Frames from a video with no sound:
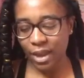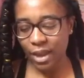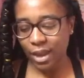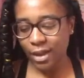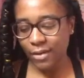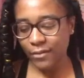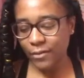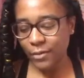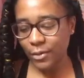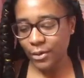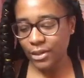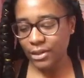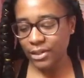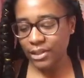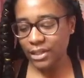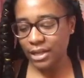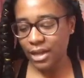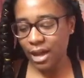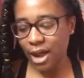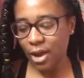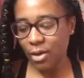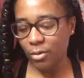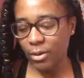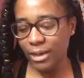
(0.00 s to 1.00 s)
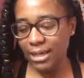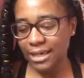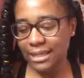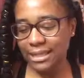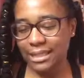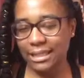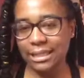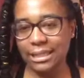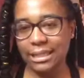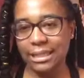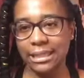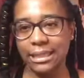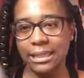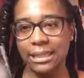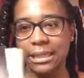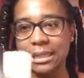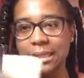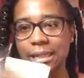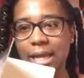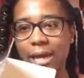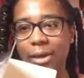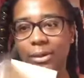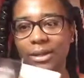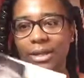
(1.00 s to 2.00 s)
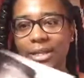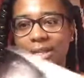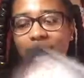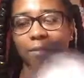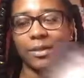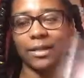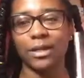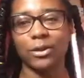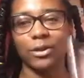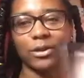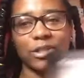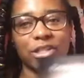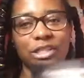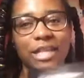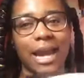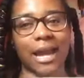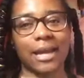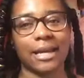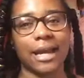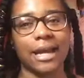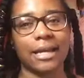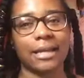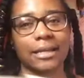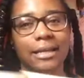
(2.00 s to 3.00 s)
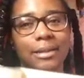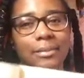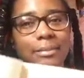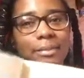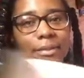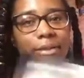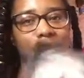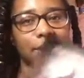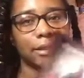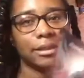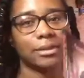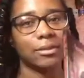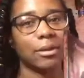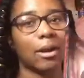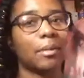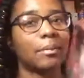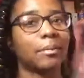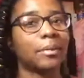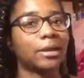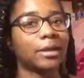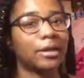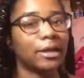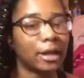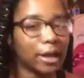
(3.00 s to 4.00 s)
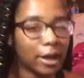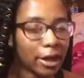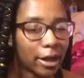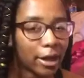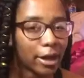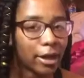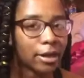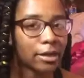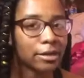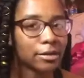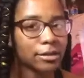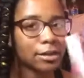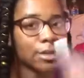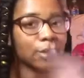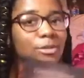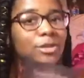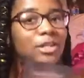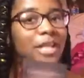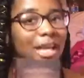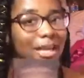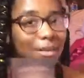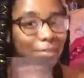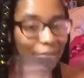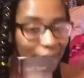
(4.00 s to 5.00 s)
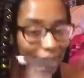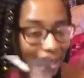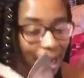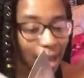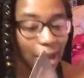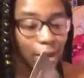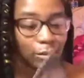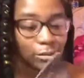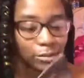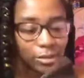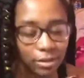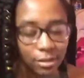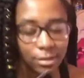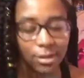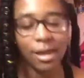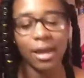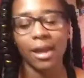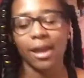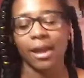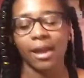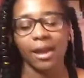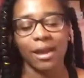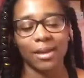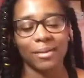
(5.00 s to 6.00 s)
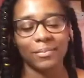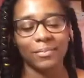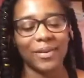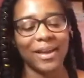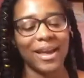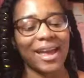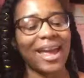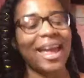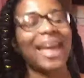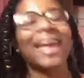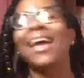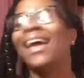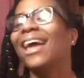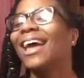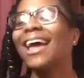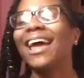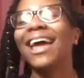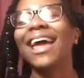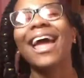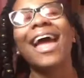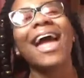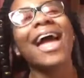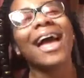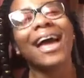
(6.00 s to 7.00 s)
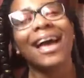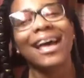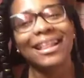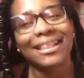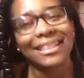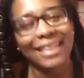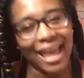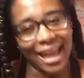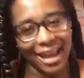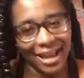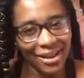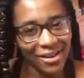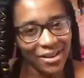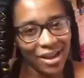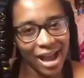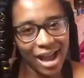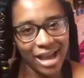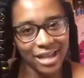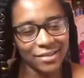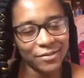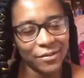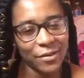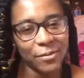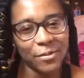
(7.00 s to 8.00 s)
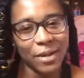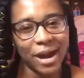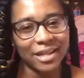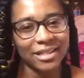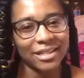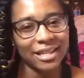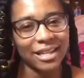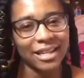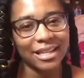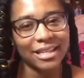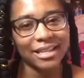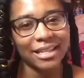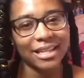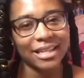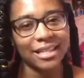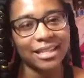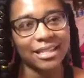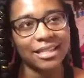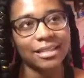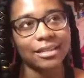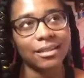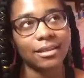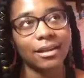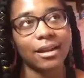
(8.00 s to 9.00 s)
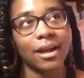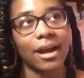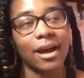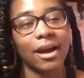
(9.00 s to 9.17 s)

of course, she always, you know, gives me a little shout out in the book. So I'm in there. So check me out. But thank you guys for watching this